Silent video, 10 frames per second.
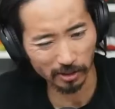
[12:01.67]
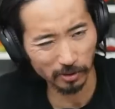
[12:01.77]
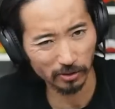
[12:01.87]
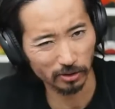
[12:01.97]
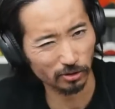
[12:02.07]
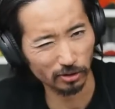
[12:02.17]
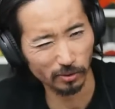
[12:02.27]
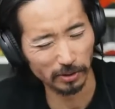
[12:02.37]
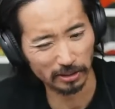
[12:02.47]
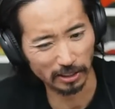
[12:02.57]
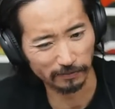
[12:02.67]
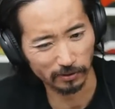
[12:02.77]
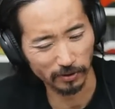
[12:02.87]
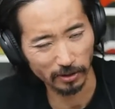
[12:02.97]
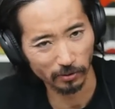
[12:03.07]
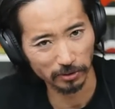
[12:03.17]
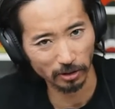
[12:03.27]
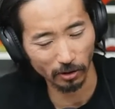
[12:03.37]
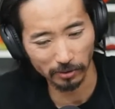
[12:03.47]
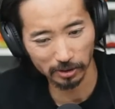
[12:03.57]
some years it's two weeks after, right? Or is
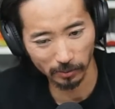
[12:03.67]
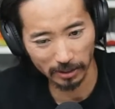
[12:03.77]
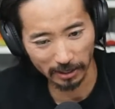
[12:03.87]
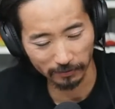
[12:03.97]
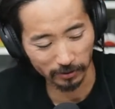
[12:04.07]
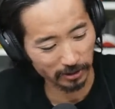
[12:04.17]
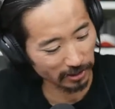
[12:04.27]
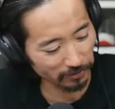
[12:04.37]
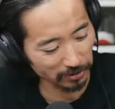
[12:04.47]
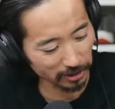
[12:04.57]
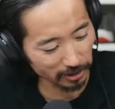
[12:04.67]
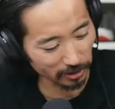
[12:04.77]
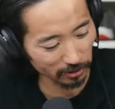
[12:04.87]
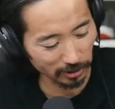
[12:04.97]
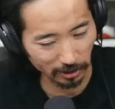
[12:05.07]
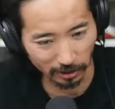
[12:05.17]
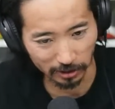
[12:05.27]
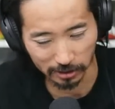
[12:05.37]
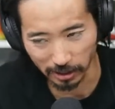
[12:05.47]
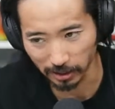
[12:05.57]
it always the week after? Because I feel like you know then
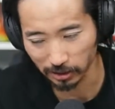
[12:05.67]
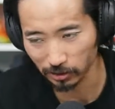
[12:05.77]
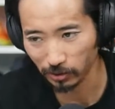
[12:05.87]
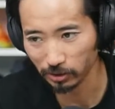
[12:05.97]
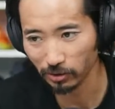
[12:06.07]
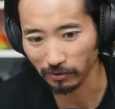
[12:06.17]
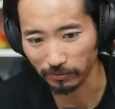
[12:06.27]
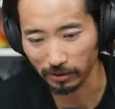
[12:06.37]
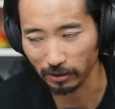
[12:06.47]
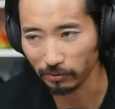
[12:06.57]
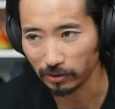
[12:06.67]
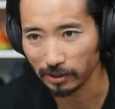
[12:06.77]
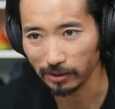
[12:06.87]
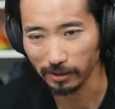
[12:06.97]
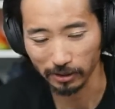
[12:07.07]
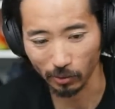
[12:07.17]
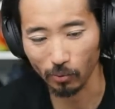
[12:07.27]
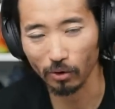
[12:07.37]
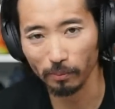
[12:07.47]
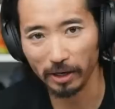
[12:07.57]
London's getting short shrift. You know, it's a
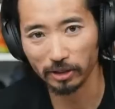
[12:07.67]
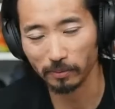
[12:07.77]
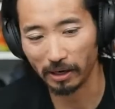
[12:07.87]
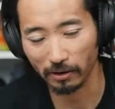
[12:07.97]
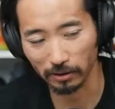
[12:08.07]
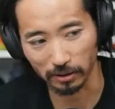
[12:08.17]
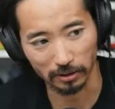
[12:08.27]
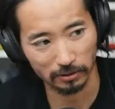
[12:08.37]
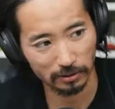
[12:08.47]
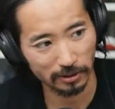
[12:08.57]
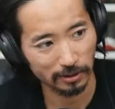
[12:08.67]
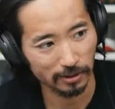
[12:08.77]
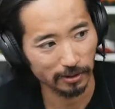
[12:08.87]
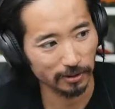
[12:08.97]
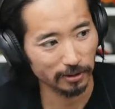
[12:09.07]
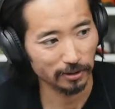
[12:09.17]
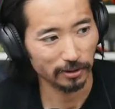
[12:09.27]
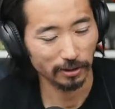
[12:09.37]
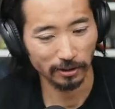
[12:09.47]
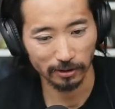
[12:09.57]
world major marathon,
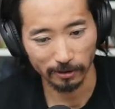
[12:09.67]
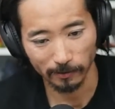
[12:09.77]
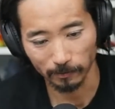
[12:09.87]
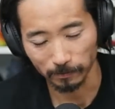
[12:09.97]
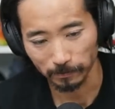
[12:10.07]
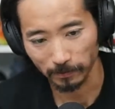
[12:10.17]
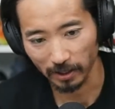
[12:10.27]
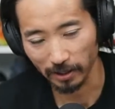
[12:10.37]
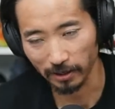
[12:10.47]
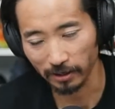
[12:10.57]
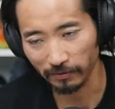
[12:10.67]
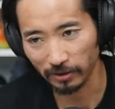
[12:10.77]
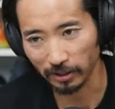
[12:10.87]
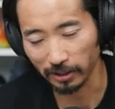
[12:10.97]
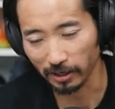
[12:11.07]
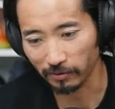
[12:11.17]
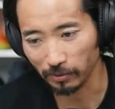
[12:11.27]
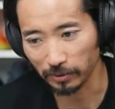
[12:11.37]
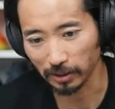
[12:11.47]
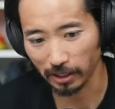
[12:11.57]
um, and I feel like
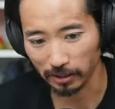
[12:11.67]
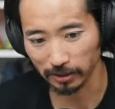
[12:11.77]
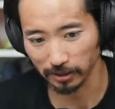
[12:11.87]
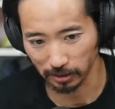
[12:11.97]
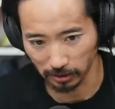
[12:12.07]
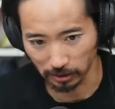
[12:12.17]
everyone kind of like